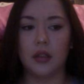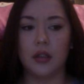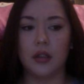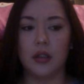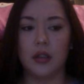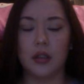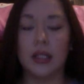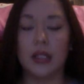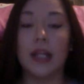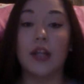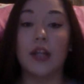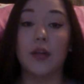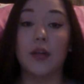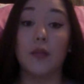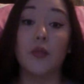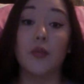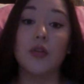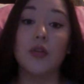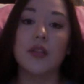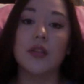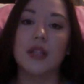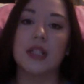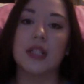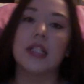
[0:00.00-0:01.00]
like you're
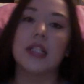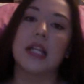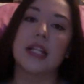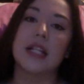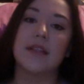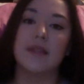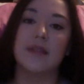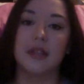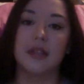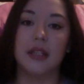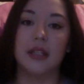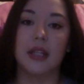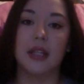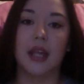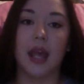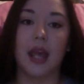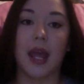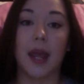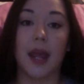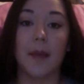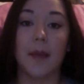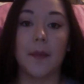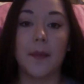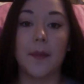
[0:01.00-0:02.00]
more successful in the
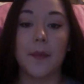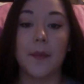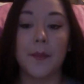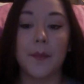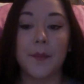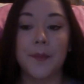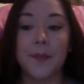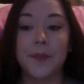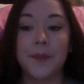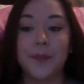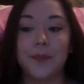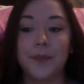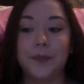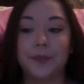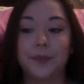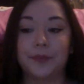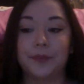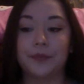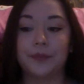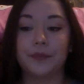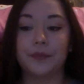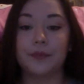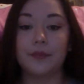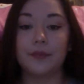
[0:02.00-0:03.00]
game.
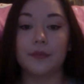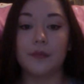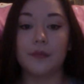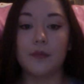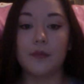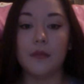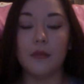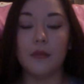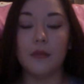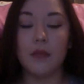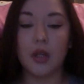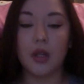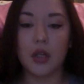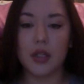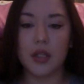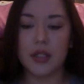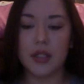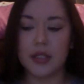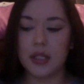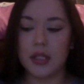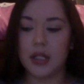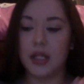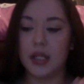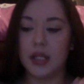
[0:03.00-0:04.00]

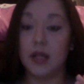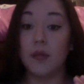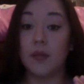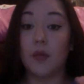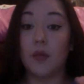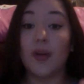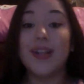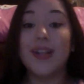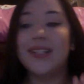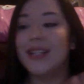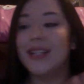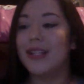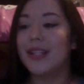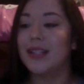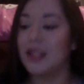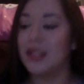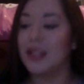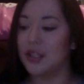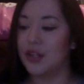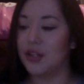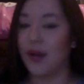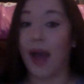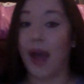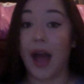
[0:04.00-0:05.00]
Because the more
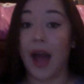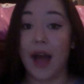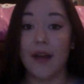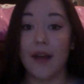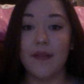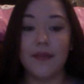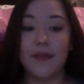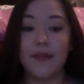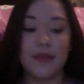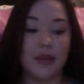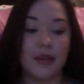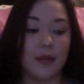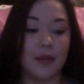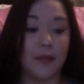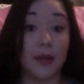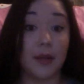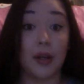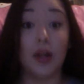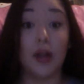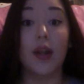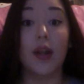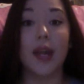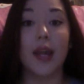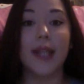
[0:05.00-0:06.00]
citizens you have, the
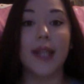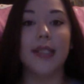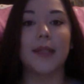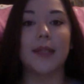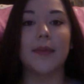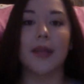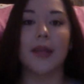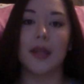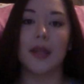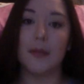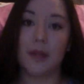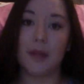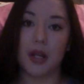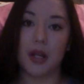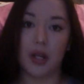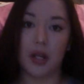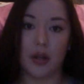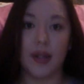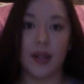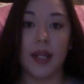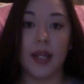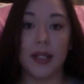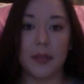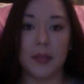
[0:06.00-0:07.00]
better your kingdom. And the better
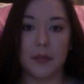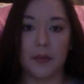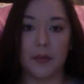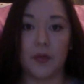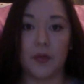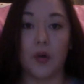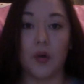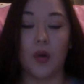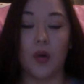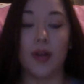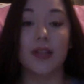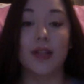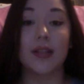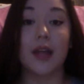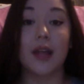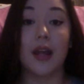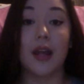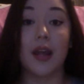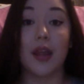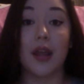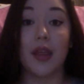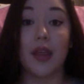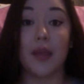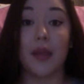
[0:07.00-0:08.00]
your kingdom, of course,
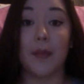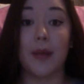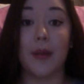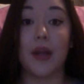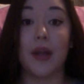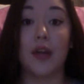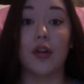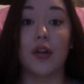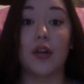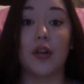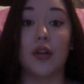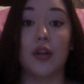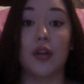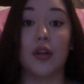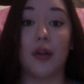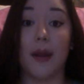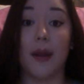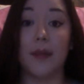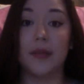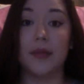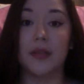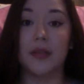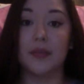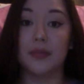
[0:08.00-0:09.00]
the better you're
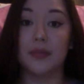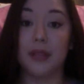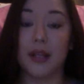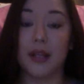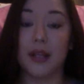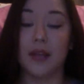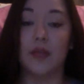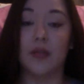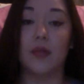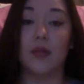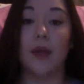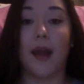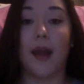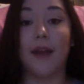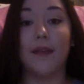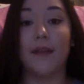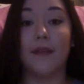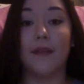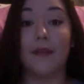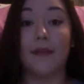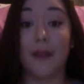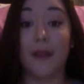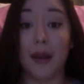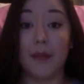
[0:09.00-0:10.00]
able to play through
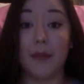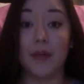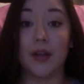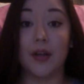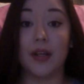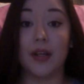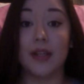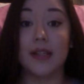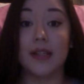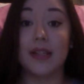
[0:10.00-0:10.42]
and fight, because